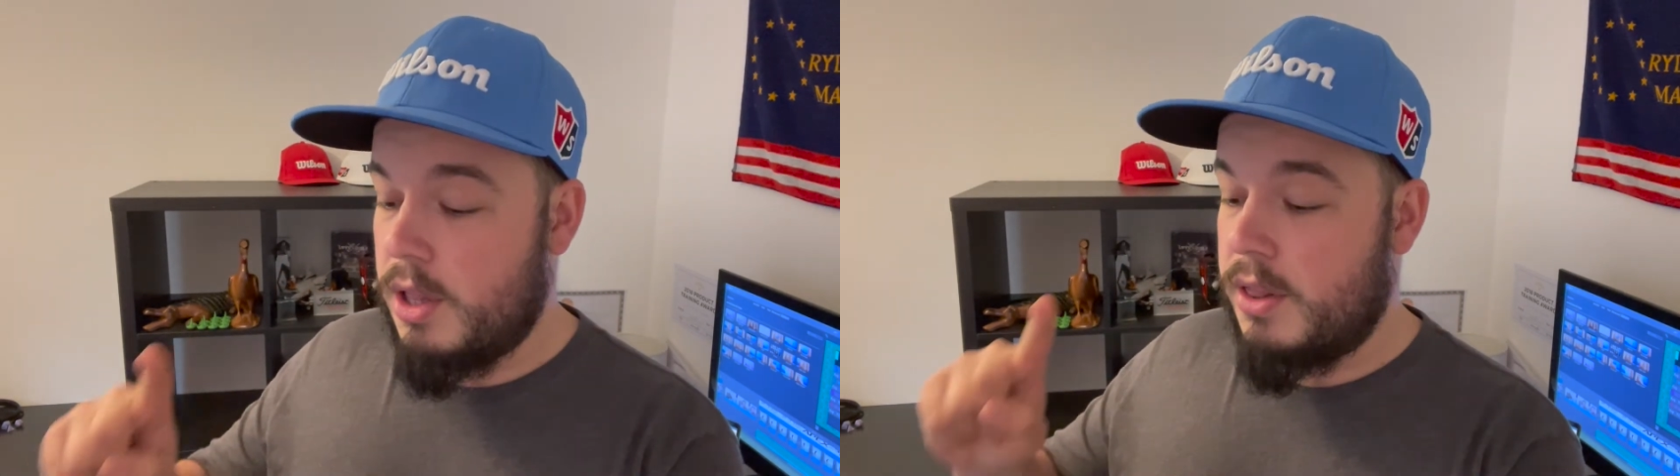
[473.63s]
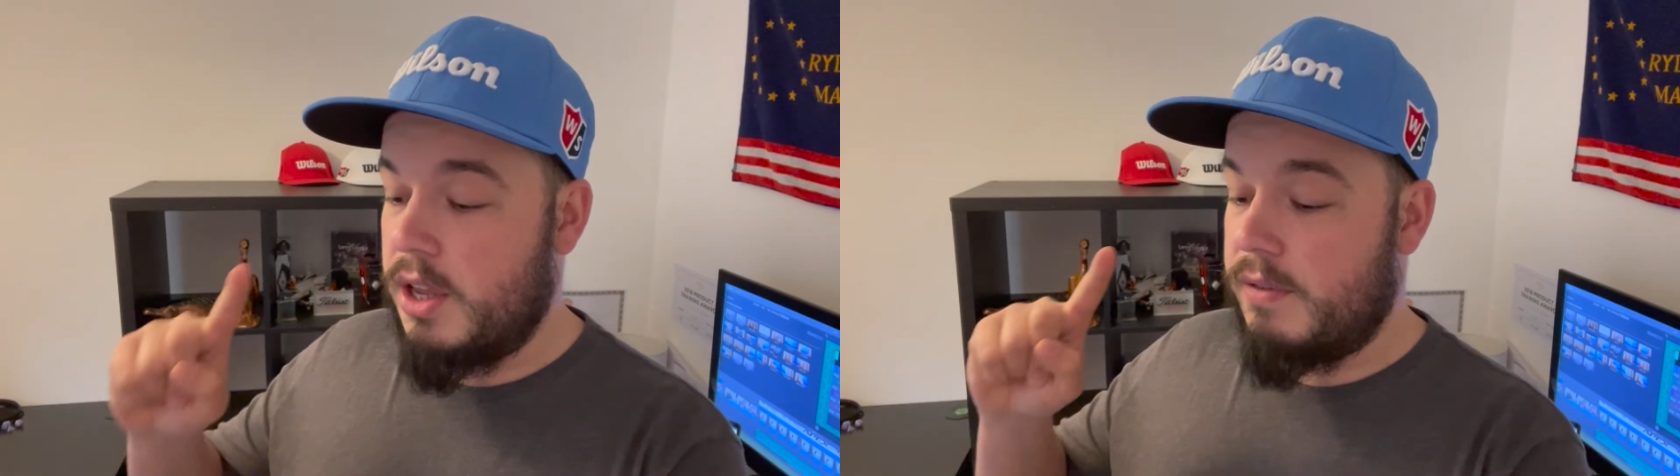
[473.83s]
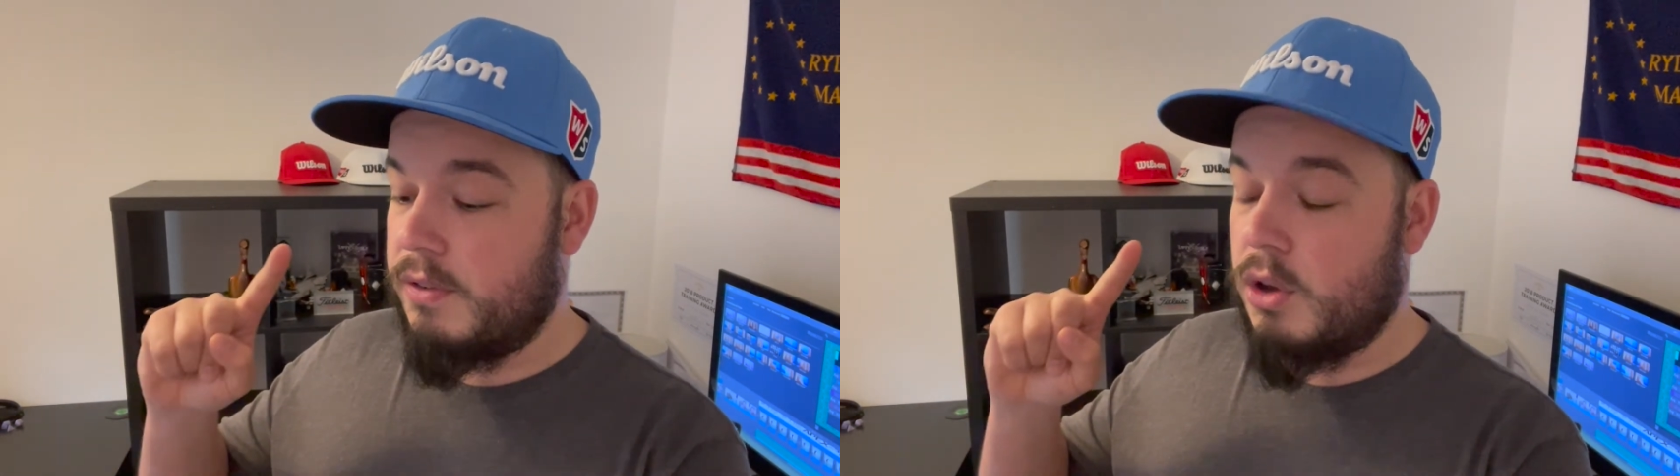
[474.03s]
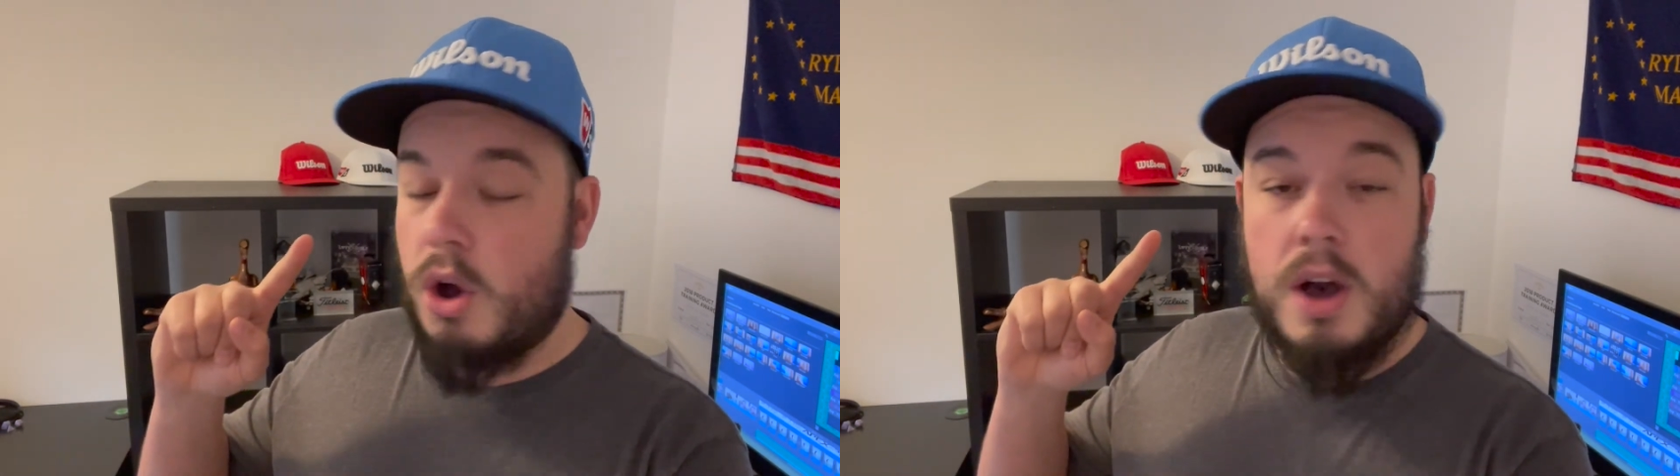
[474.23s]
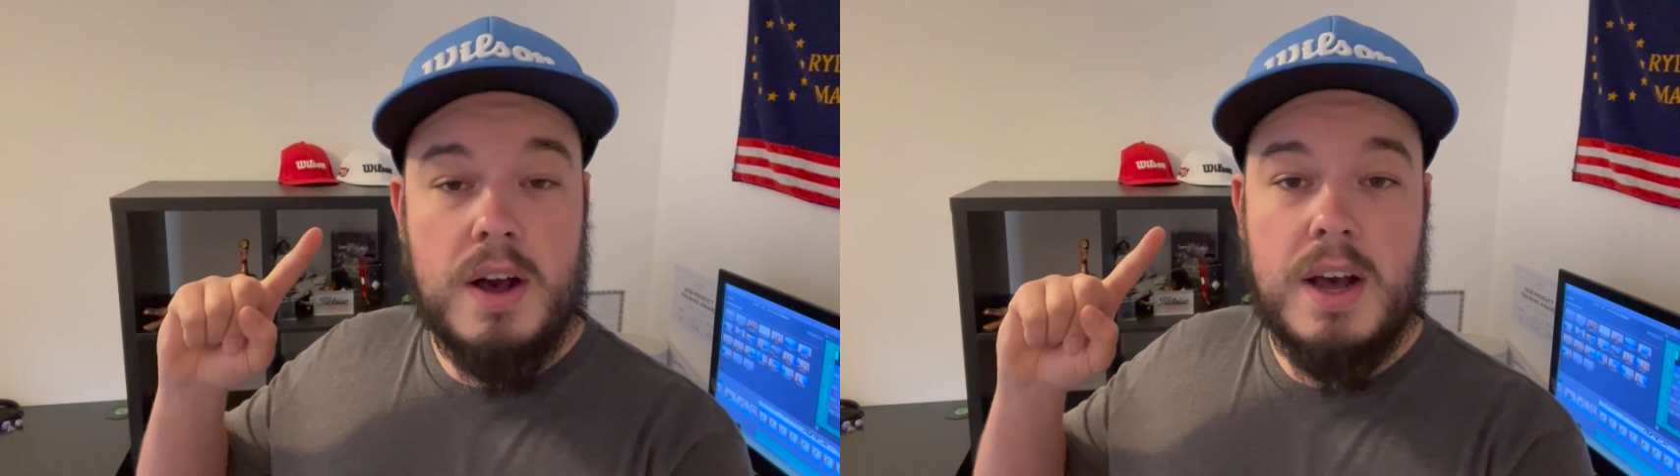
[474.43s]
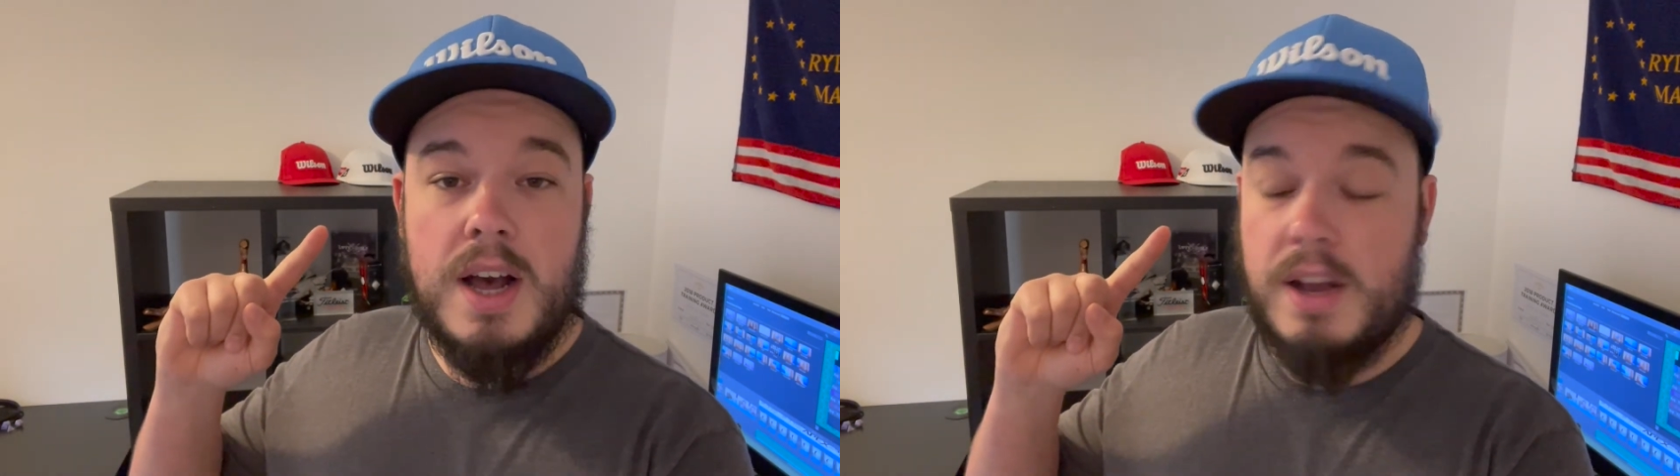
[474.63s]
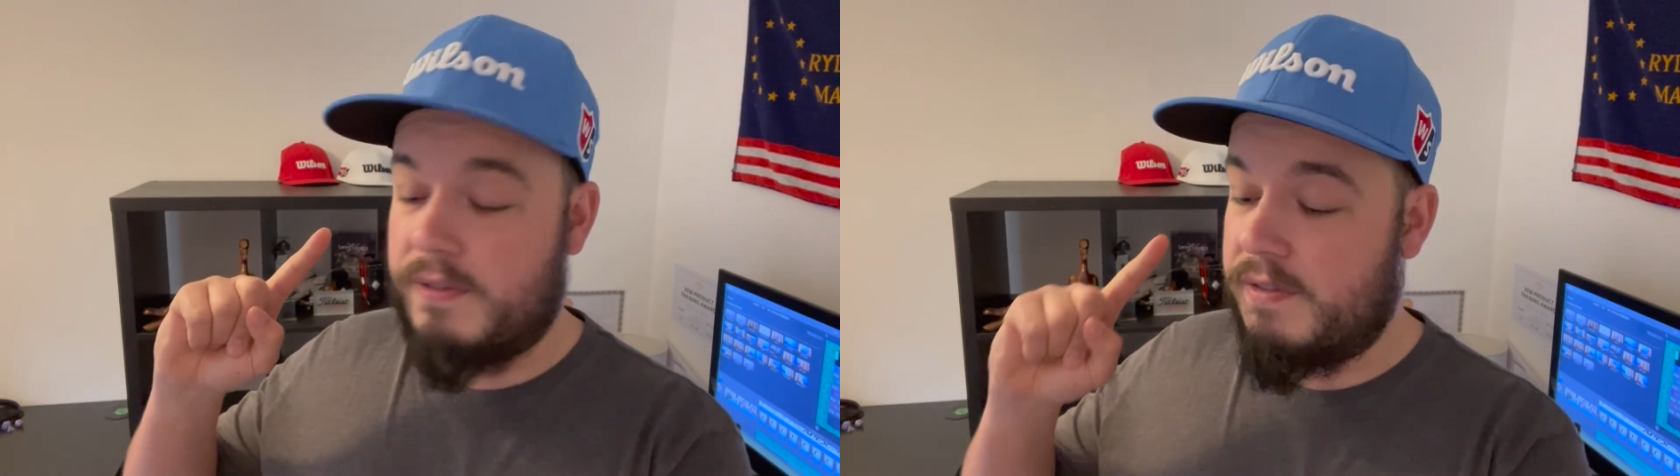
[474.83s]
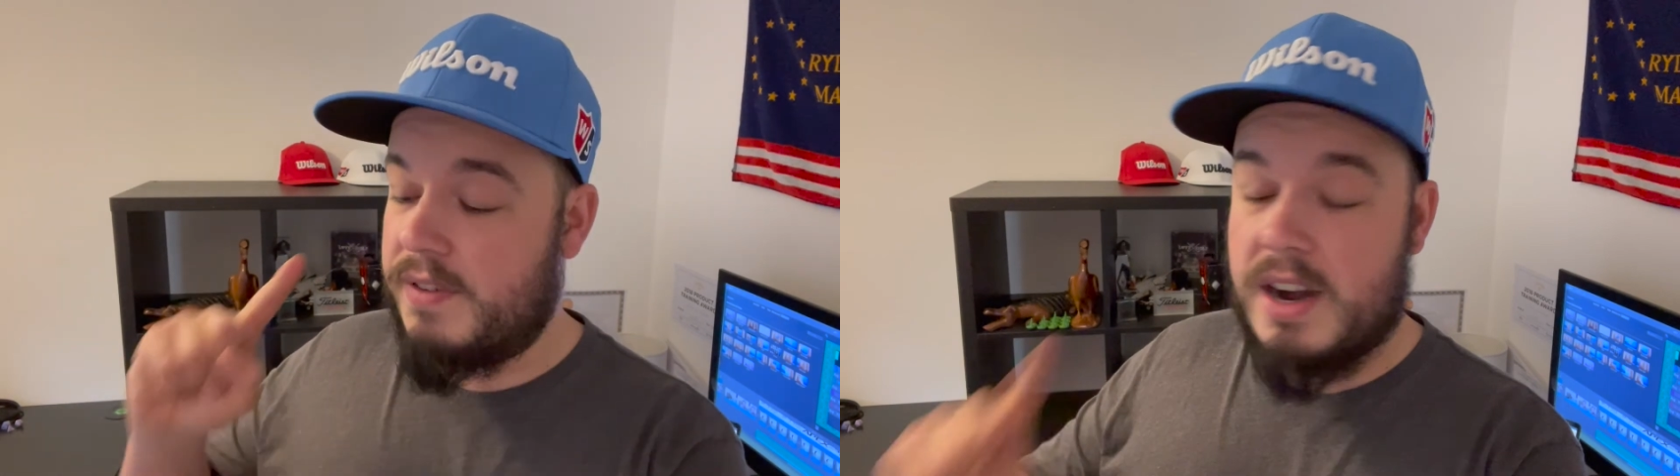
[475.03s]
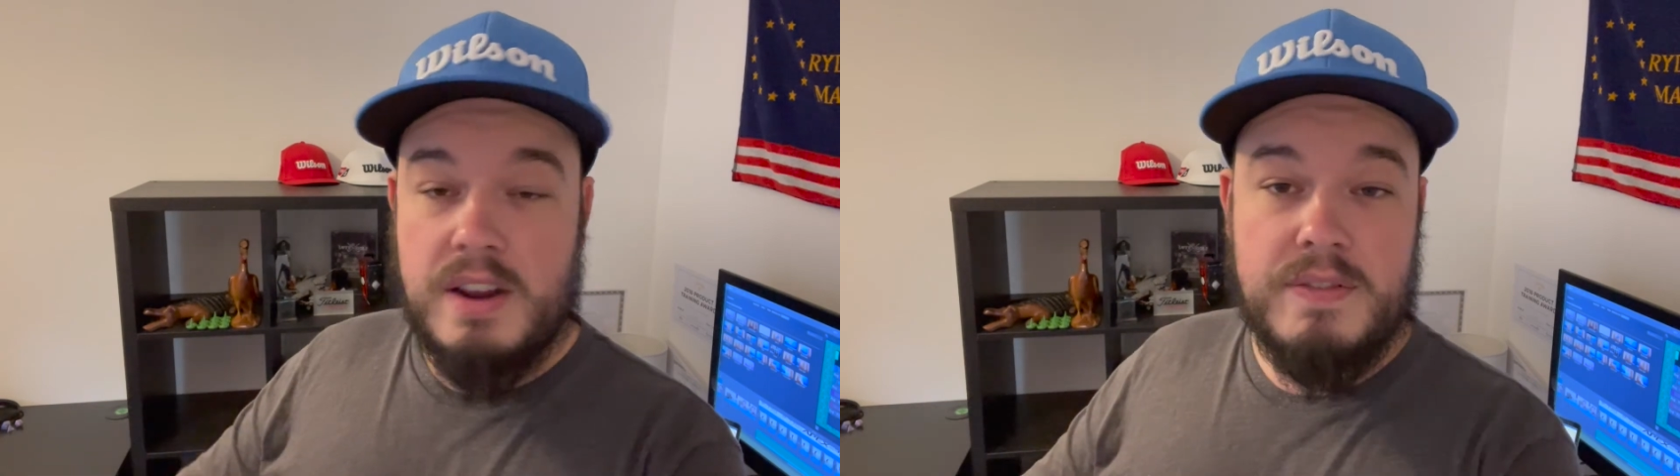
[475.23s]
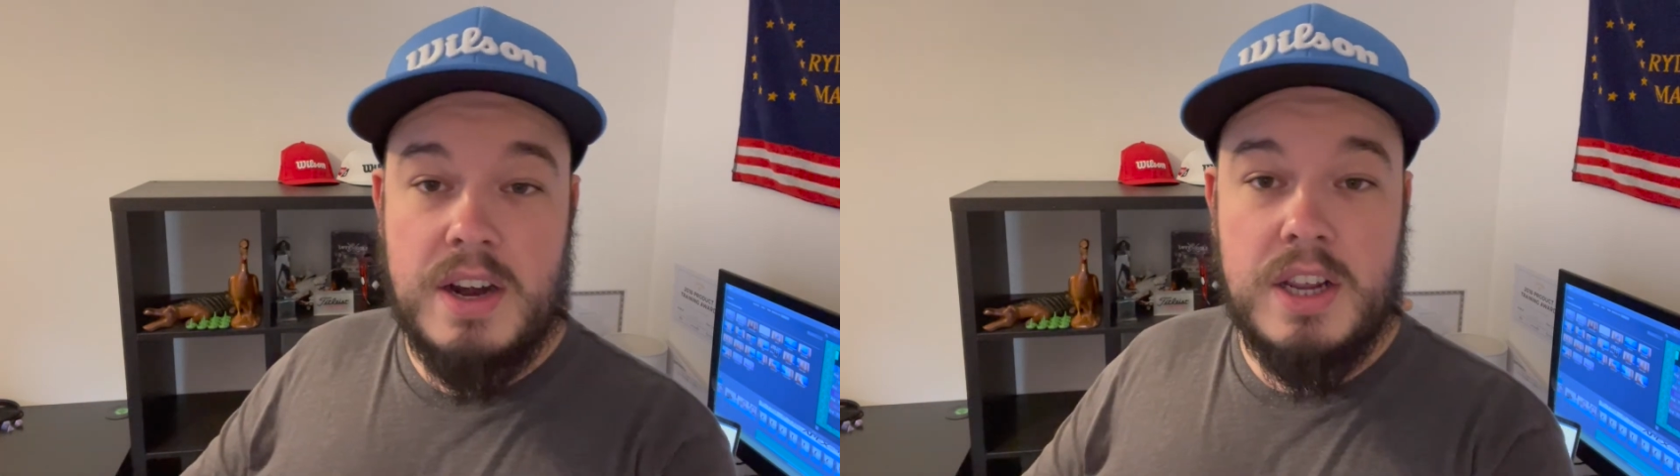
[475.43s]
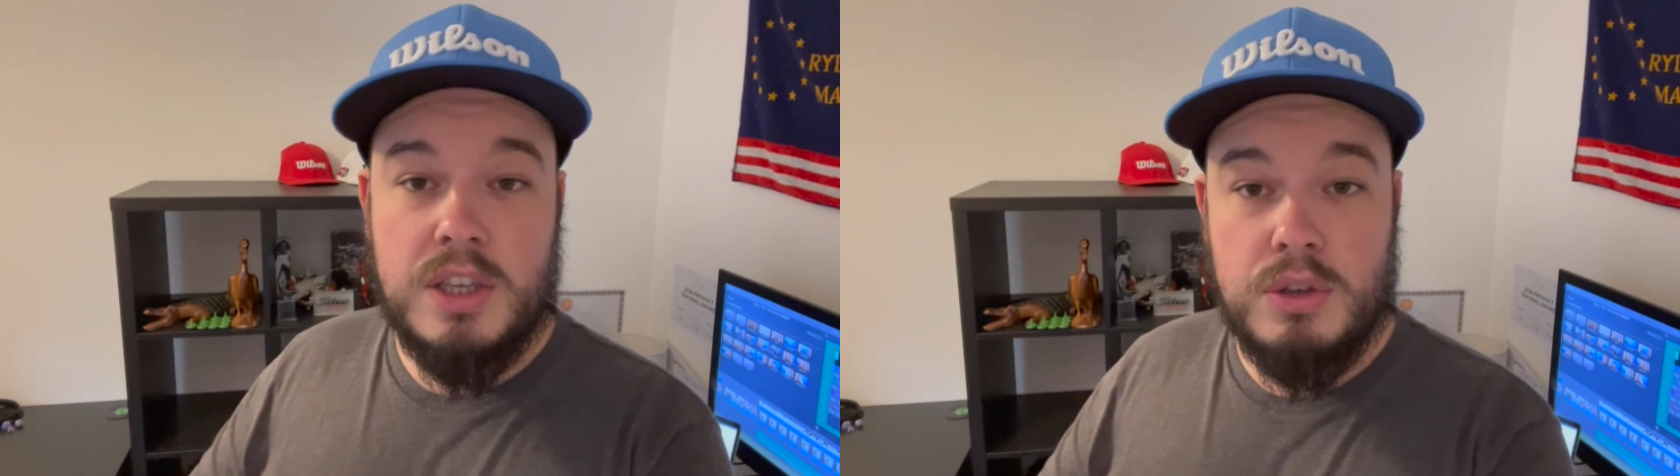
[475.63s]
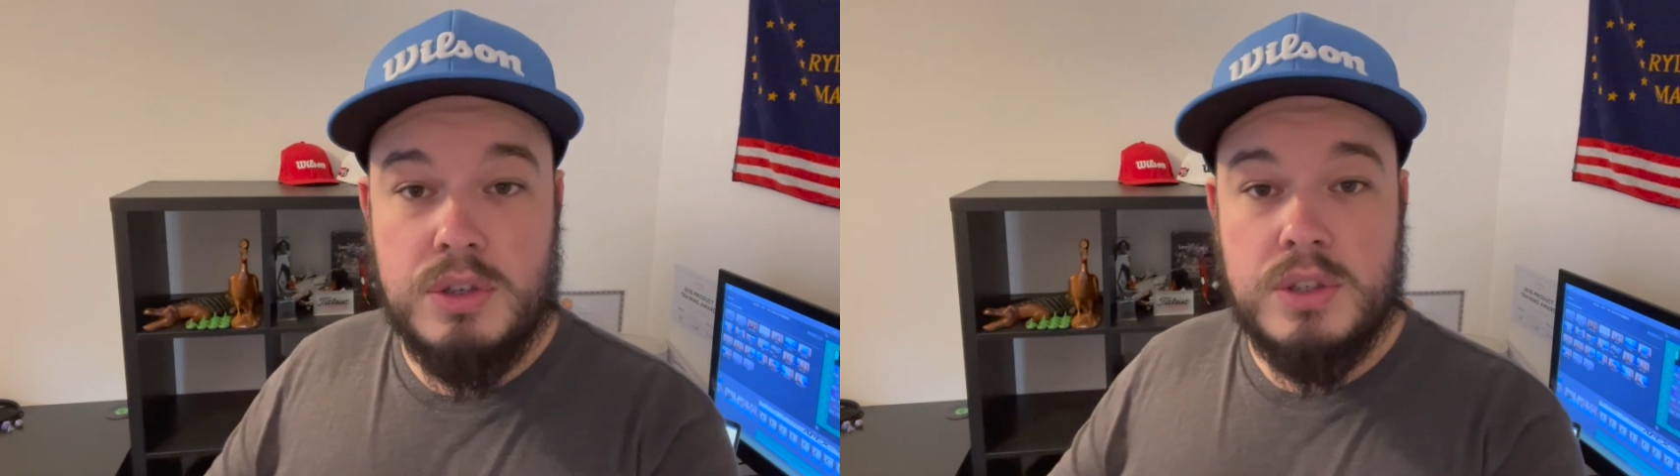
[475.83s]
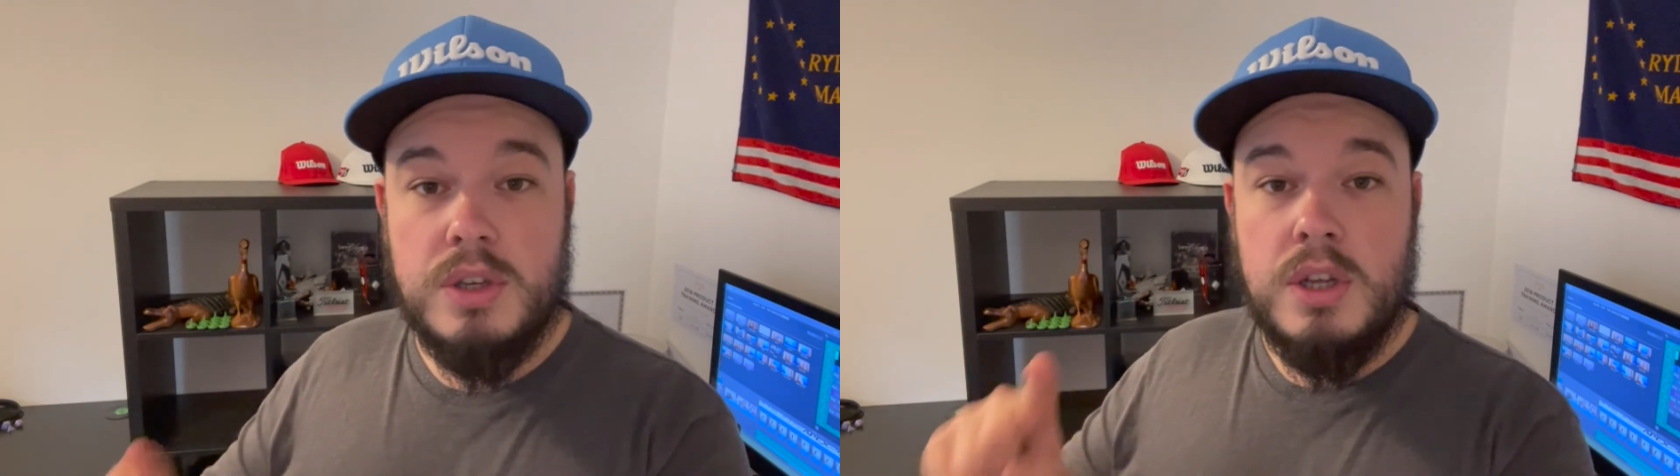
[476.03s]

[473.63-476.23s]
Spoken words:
They've got a very, very good,